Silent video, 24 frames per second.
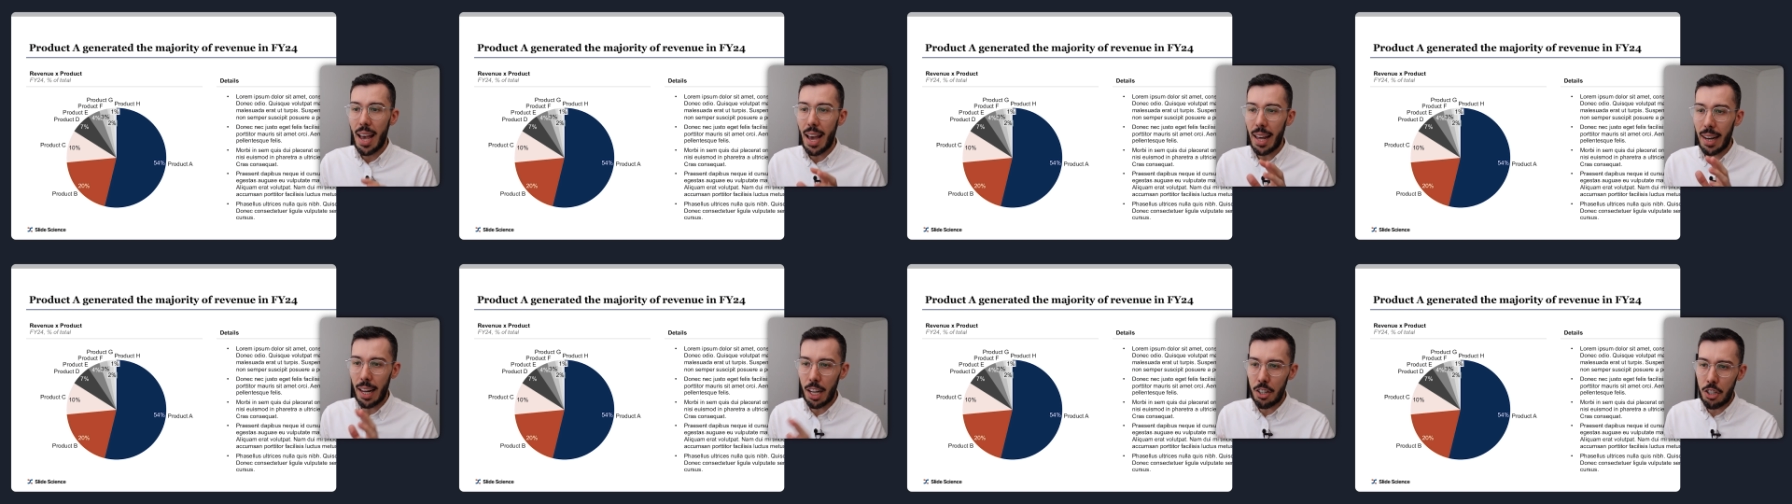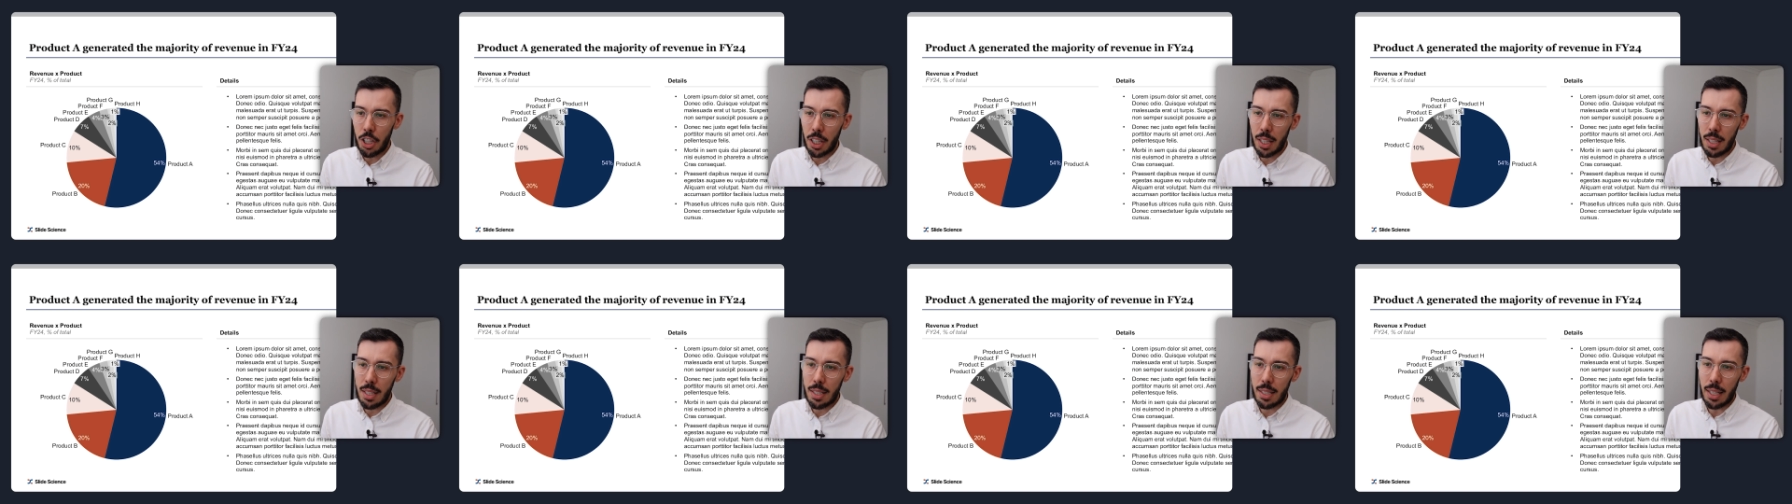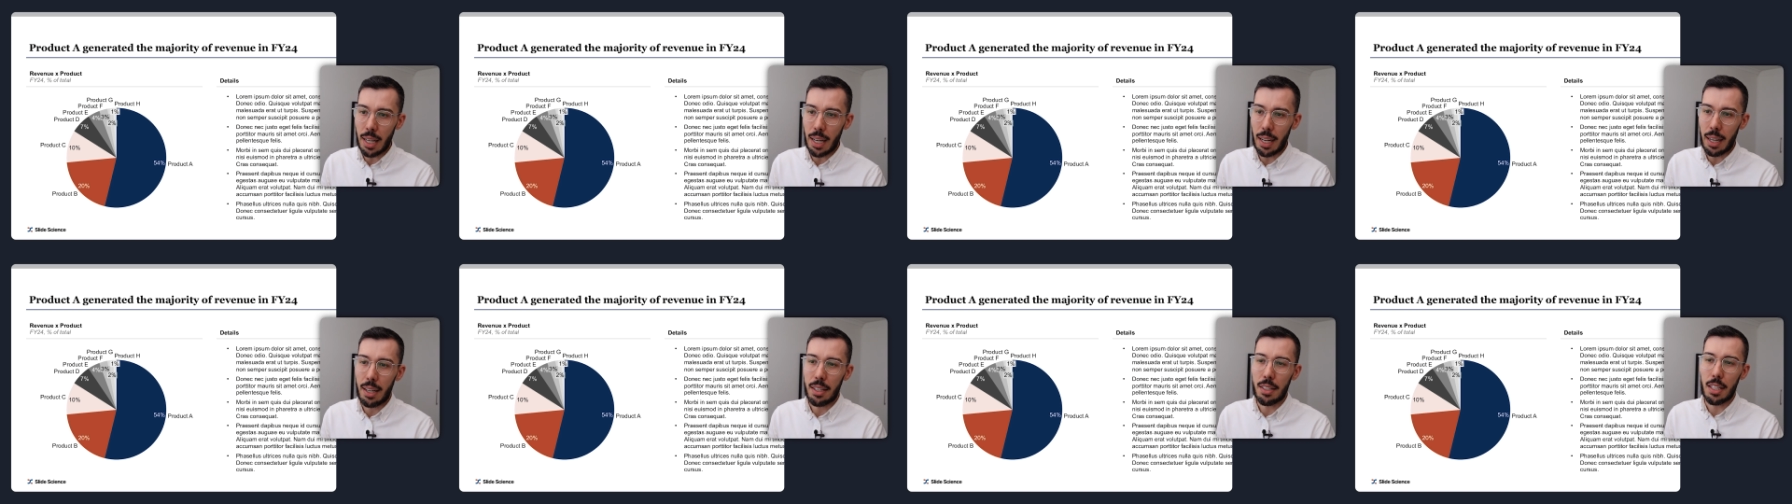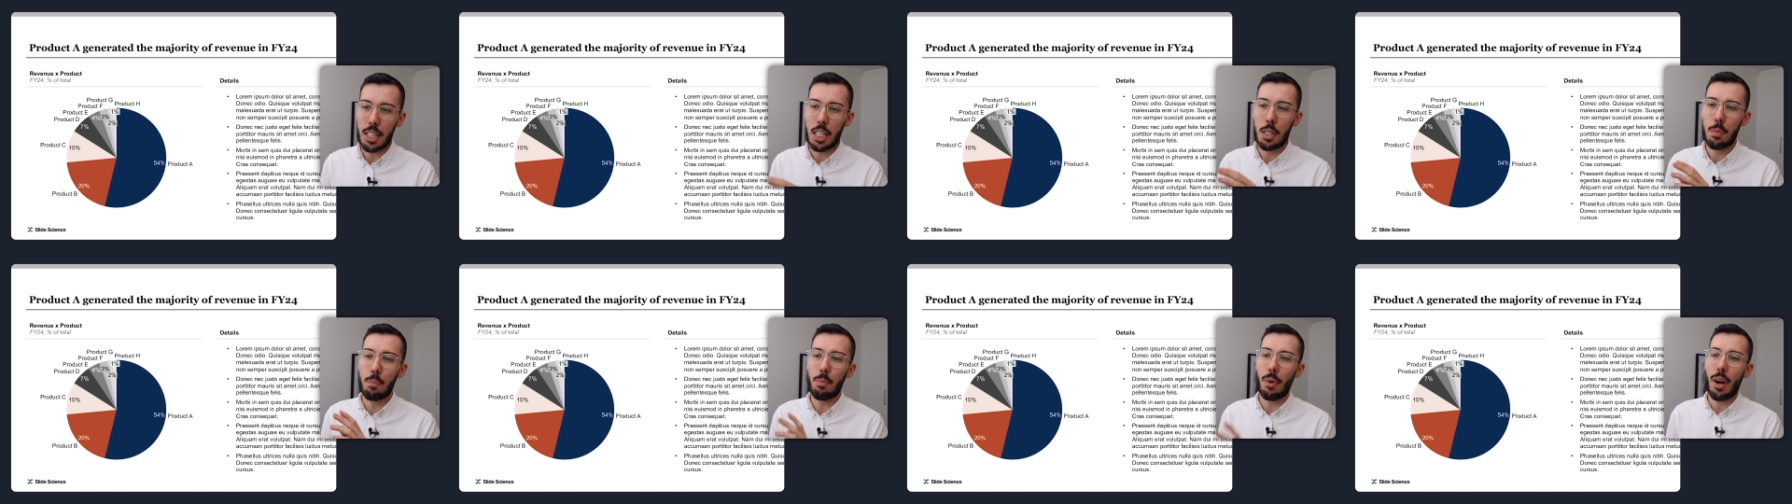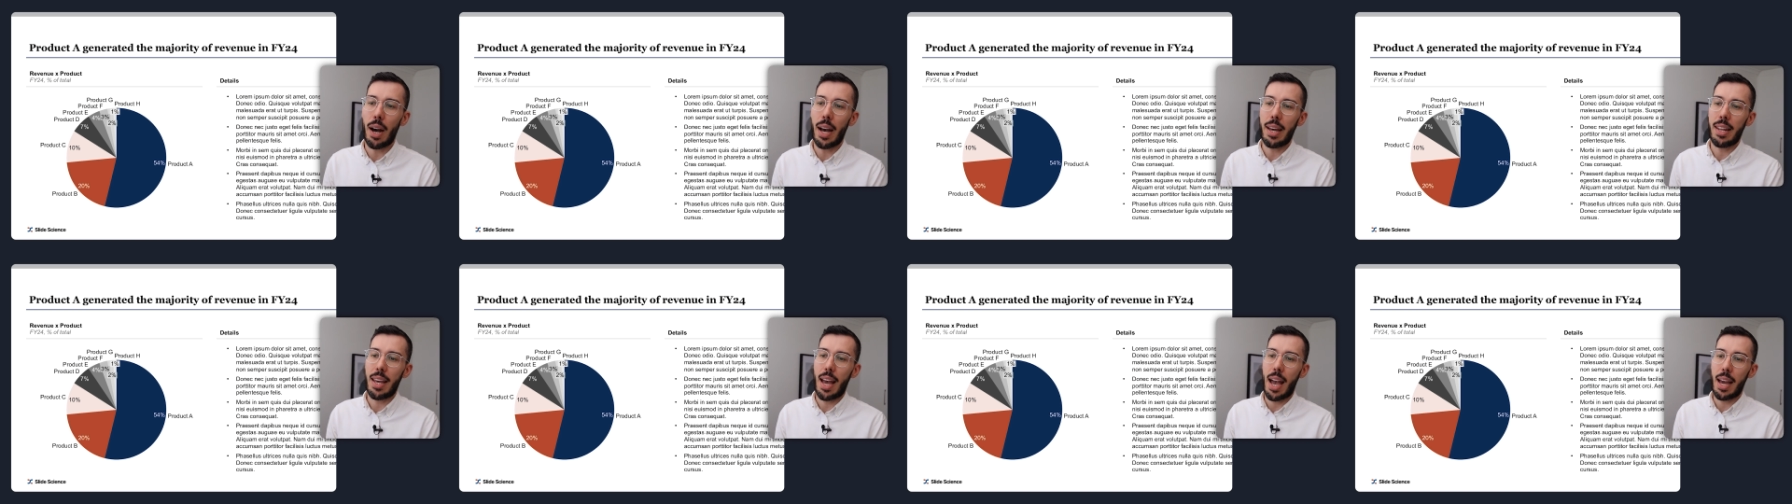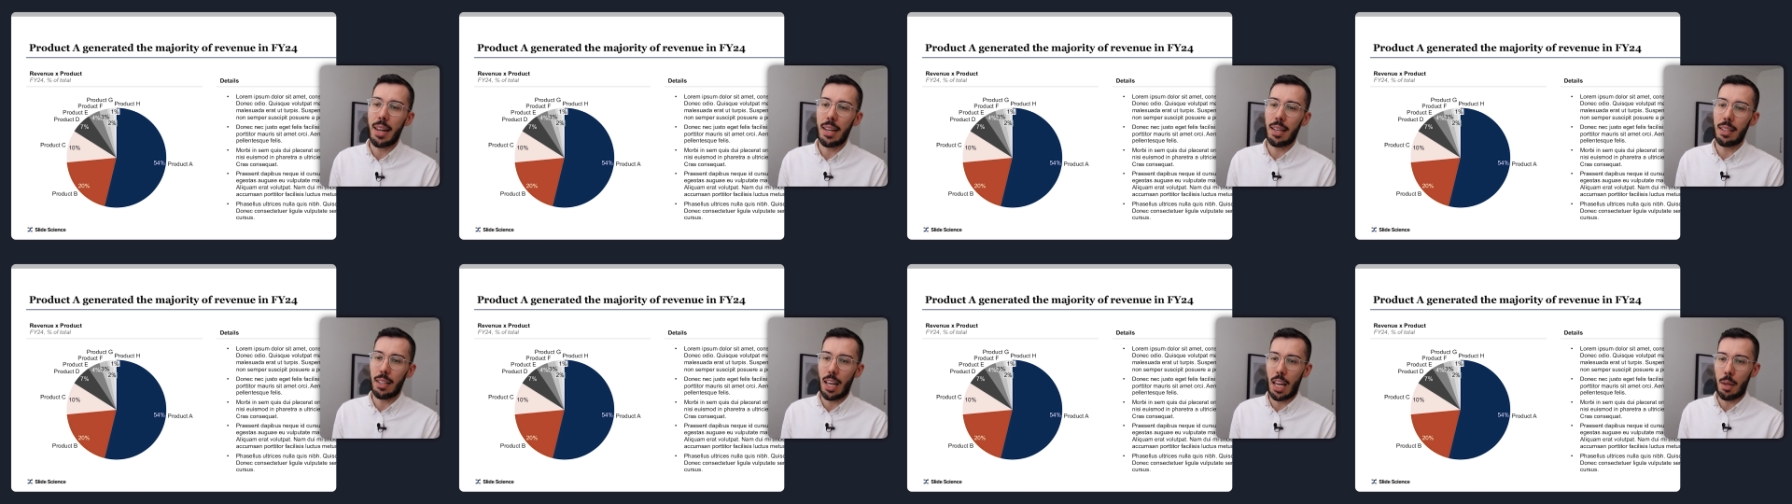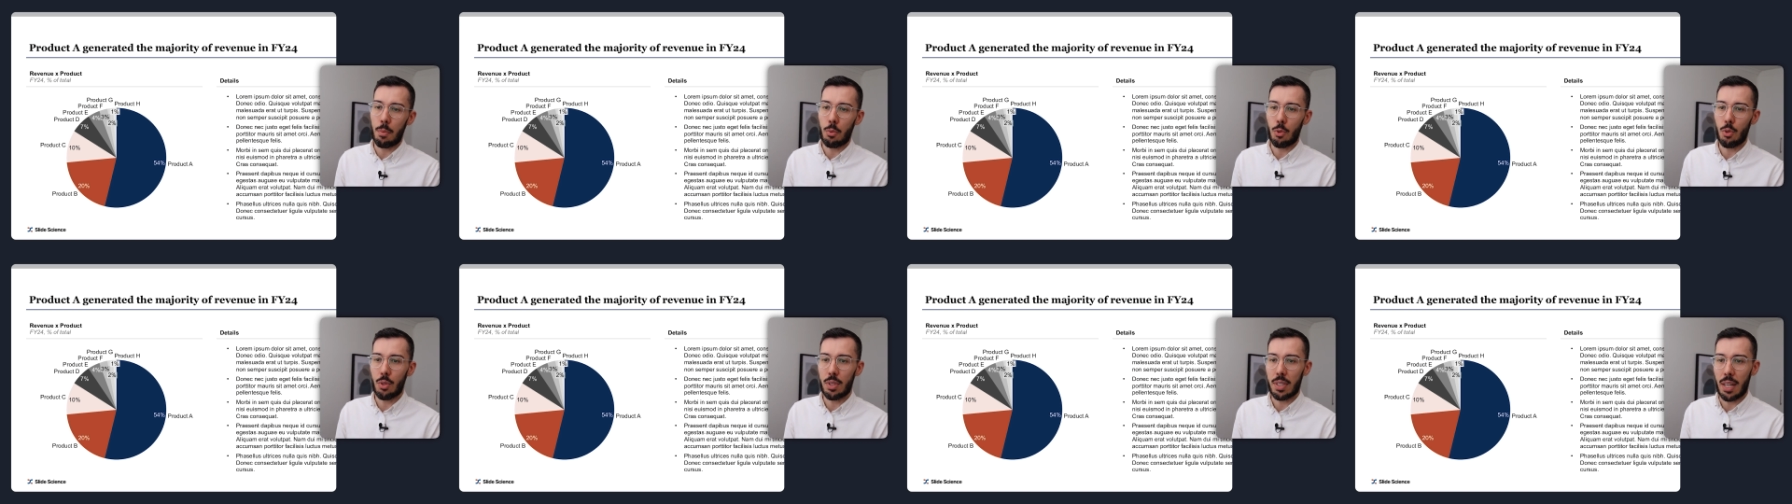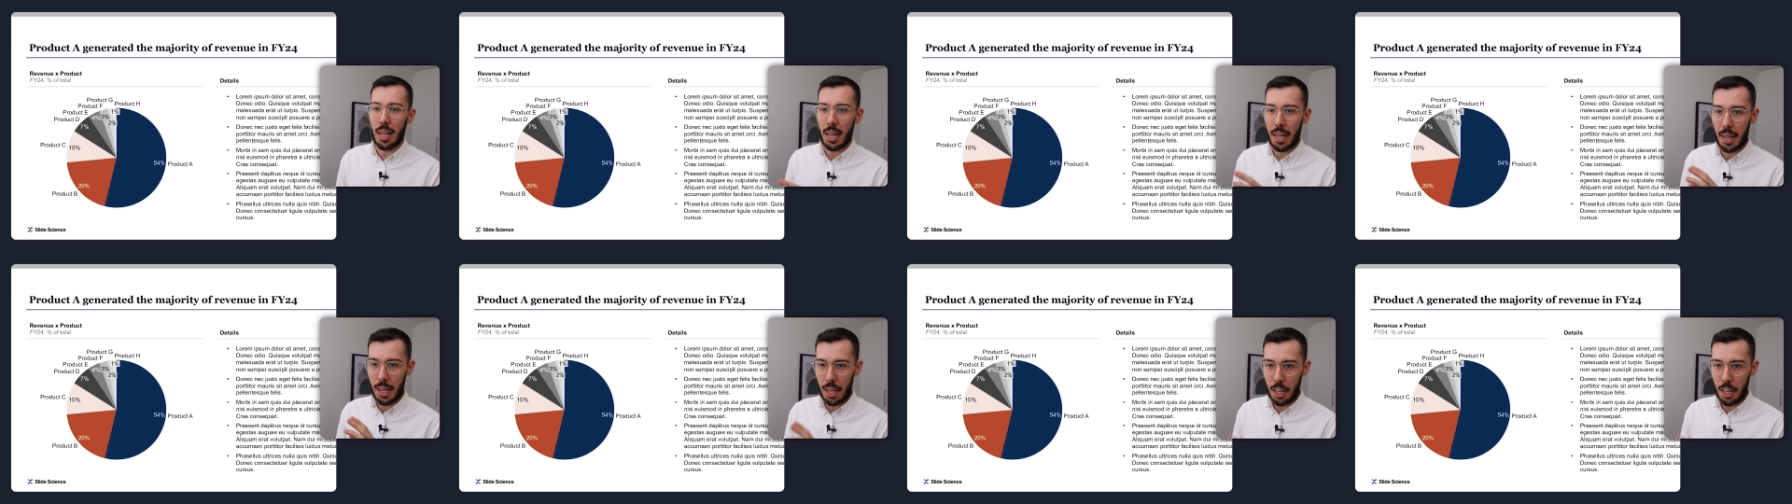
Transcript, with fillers: And as you can see, despite adding labels to